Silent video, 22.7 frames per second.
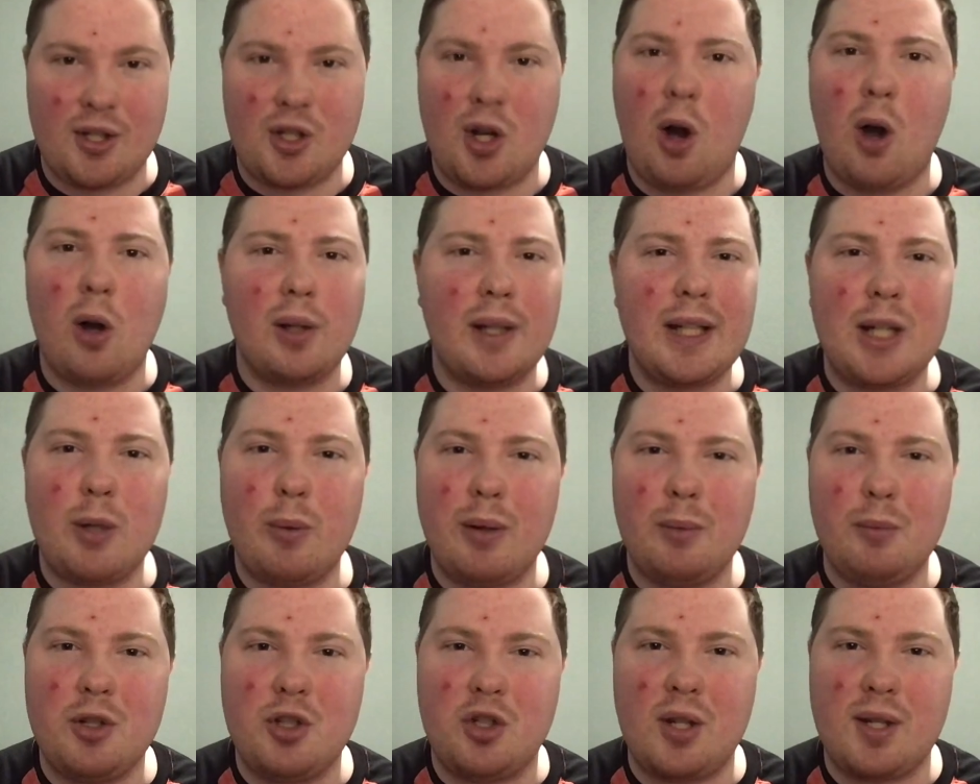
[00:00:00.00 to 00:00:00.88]
Harley Quinn
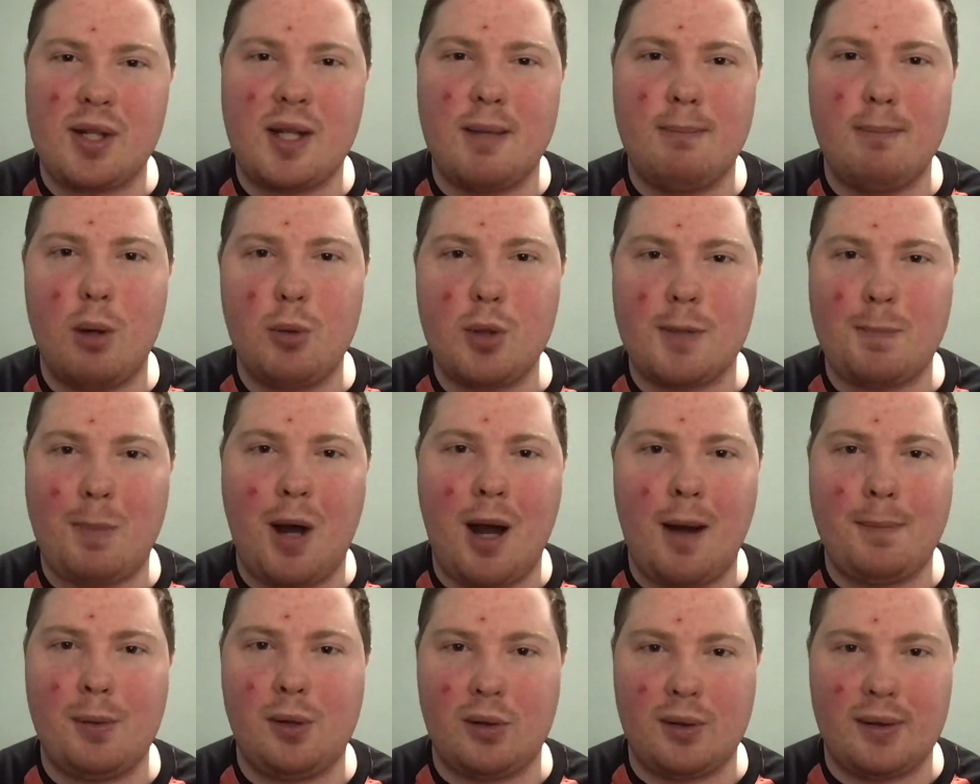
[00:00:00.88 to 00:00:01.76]
was just the most most
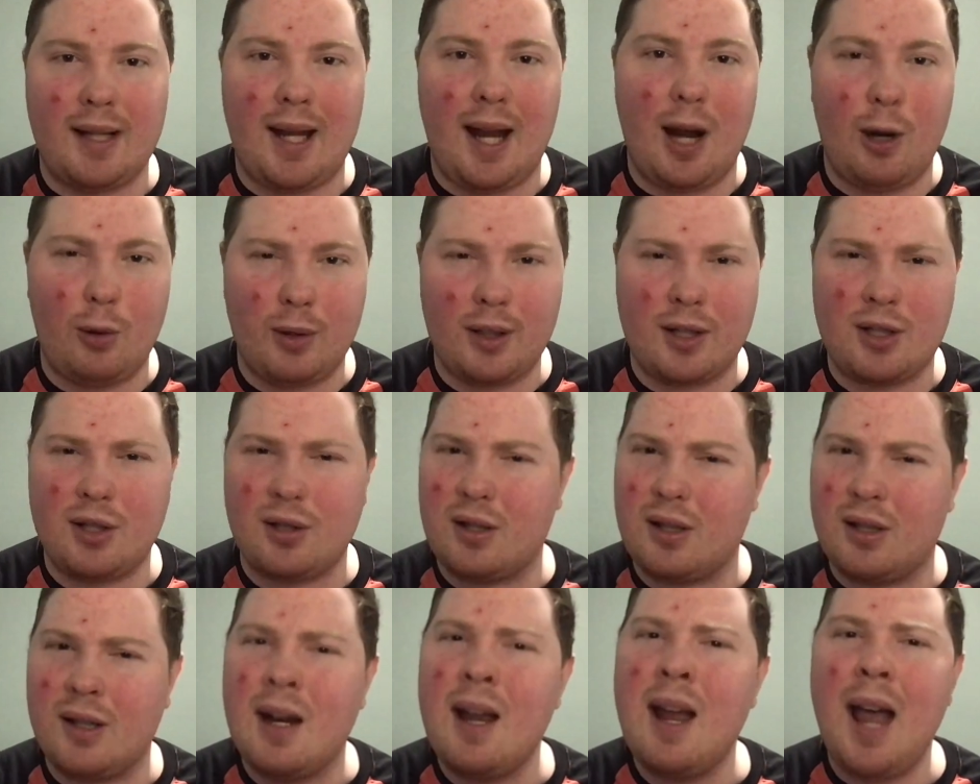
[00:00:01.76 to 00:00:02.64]
popular
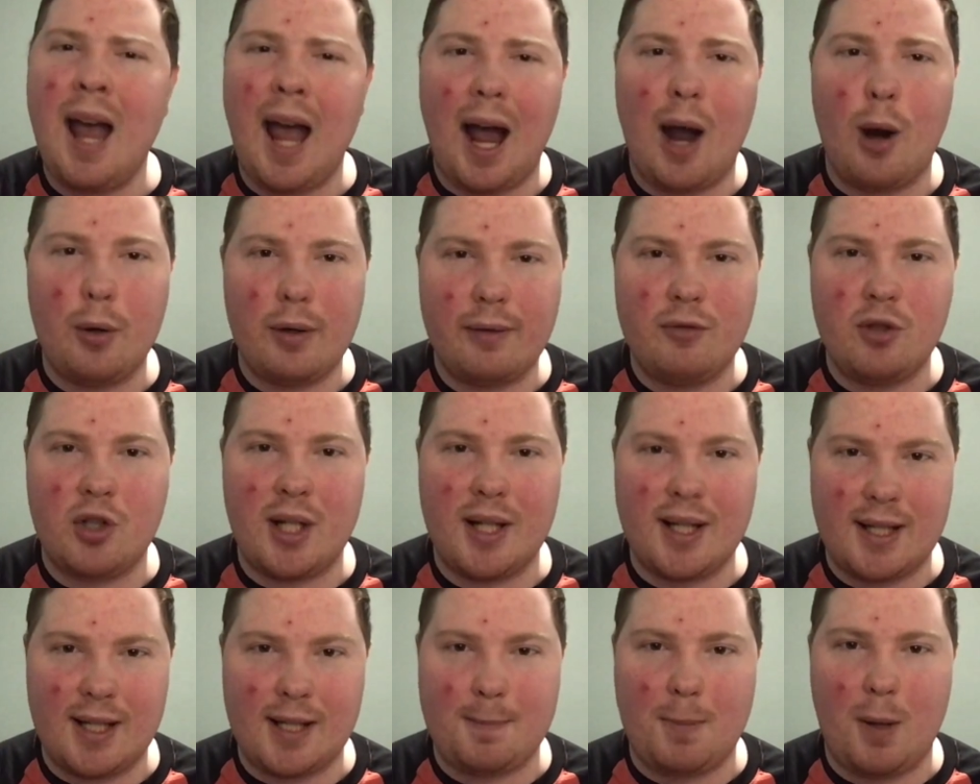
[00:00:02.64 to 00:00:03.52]
character out of
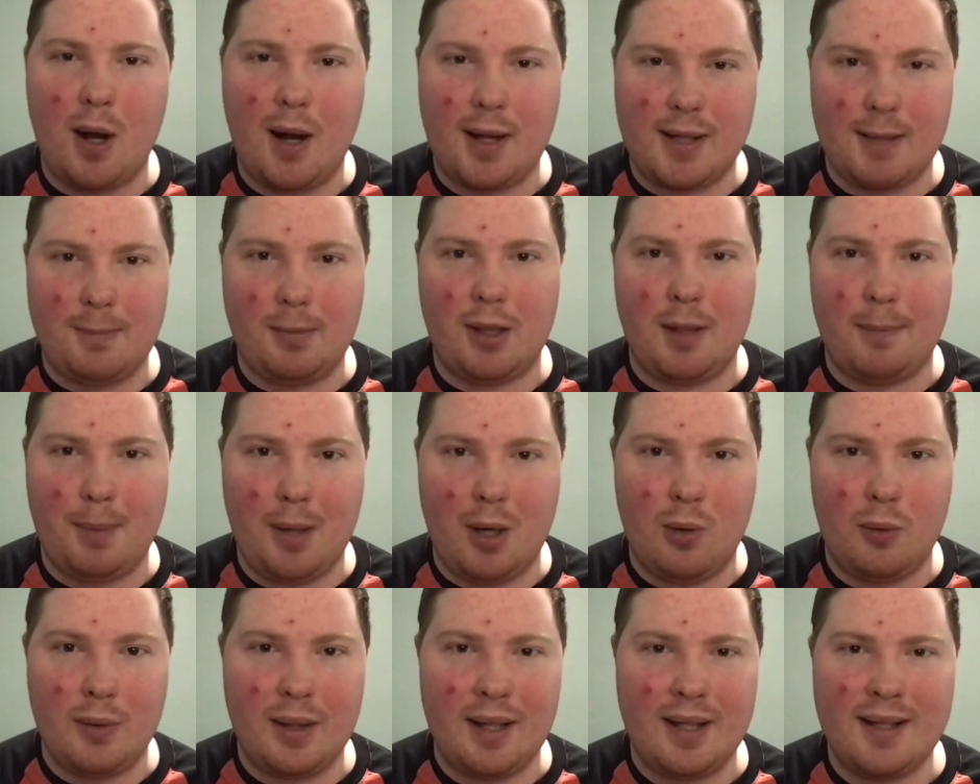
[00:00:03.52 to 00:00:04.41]
Jinx's possible
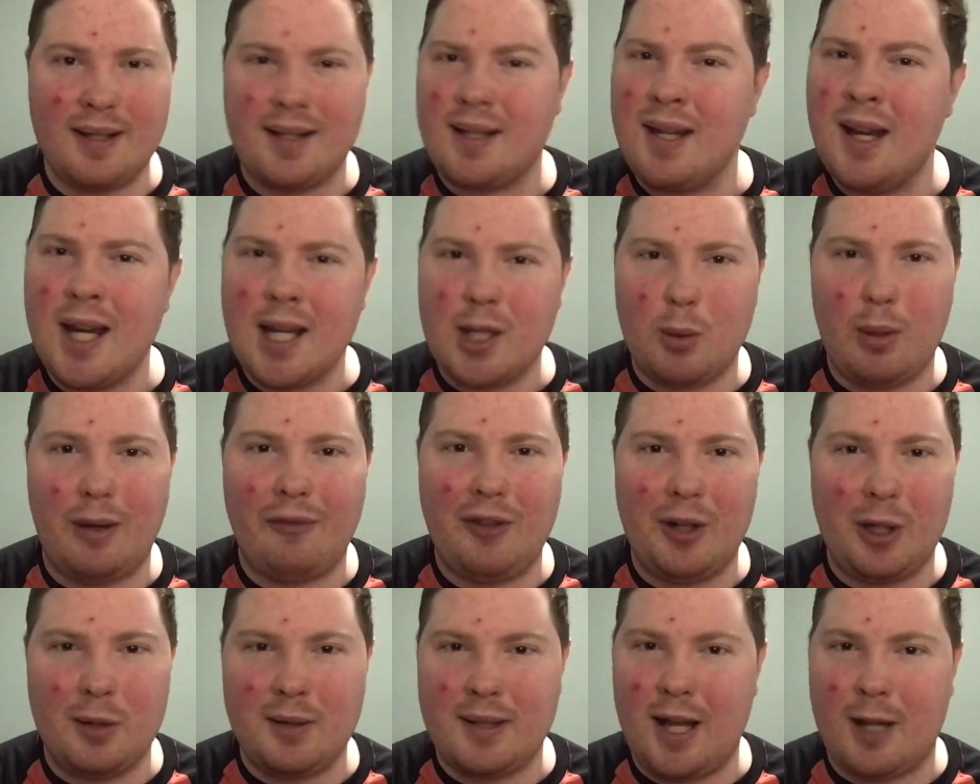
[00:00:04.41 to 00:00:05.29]
opponents, so I
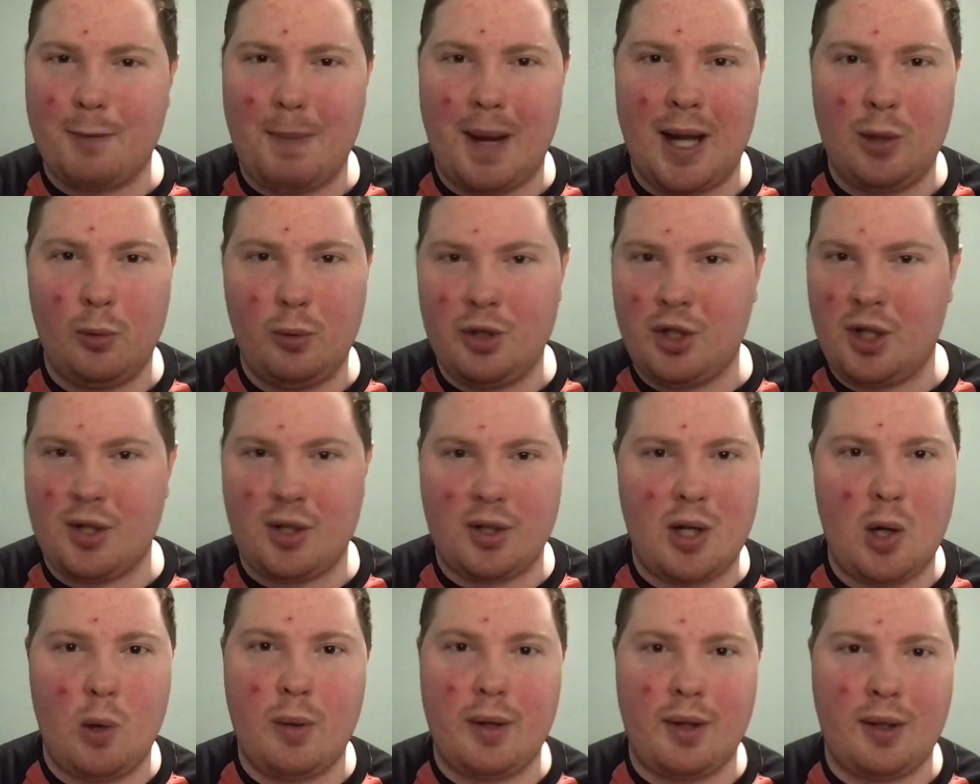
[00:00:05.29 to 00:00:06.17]
figured Death Battle would just
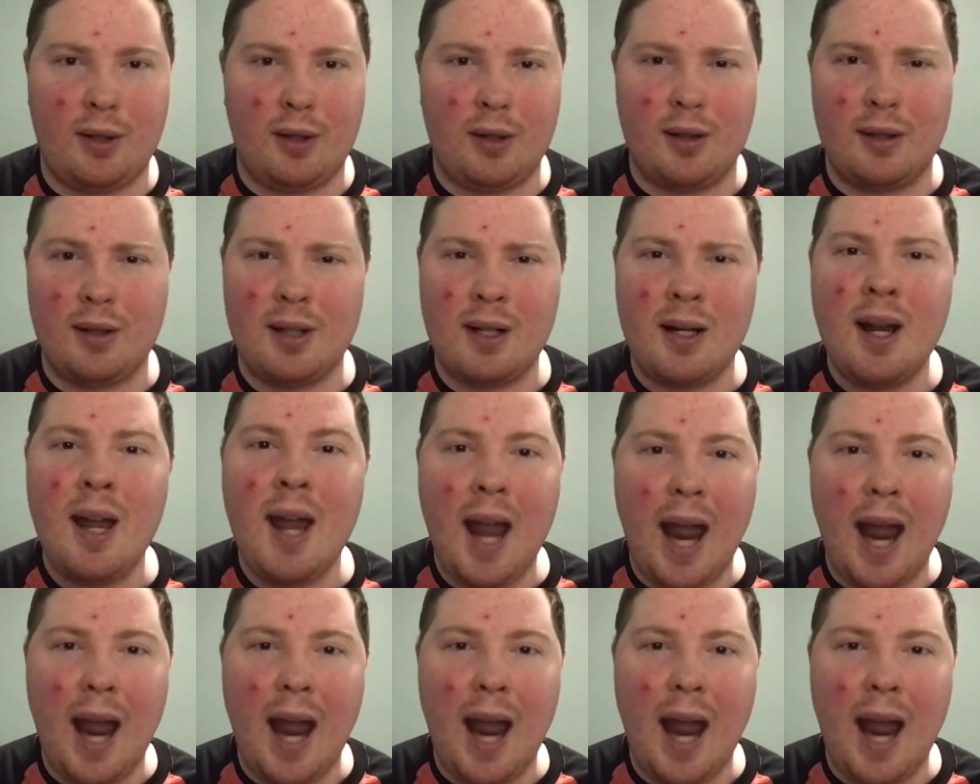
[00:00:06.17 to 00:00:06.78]
go with her.